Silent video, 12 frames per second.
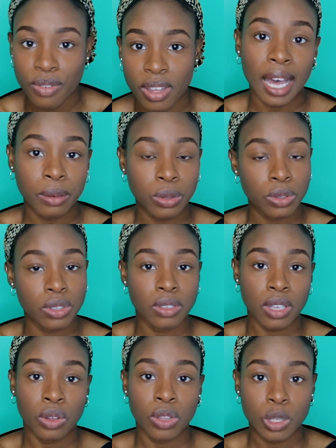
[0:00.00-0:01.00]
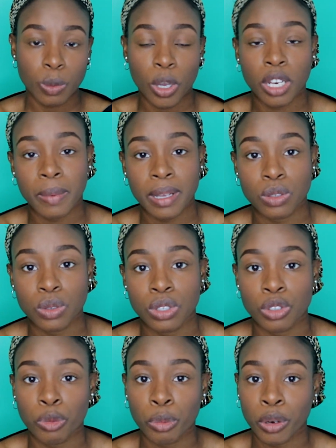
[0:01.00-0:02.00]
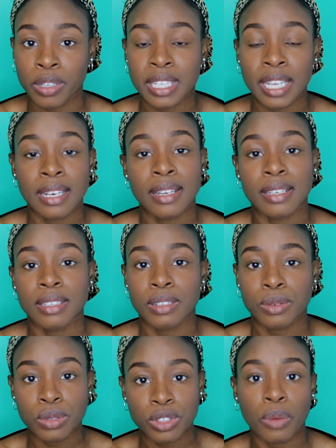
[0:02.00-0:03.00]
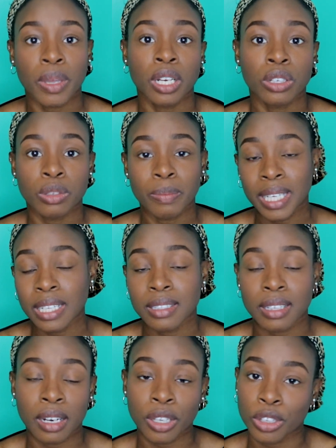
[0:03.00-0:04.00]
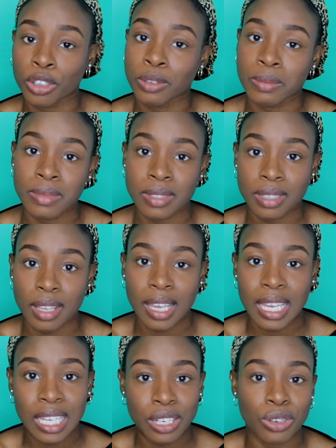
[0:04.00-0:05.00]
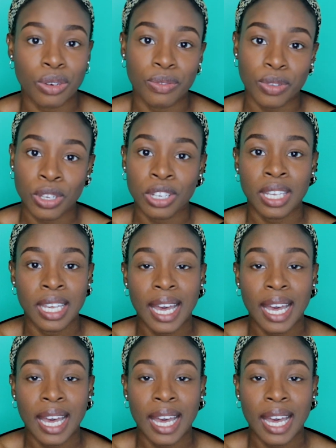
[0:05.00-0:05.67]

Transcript: I would also say on this point about sources of protein is to also include beans and legumes in your food.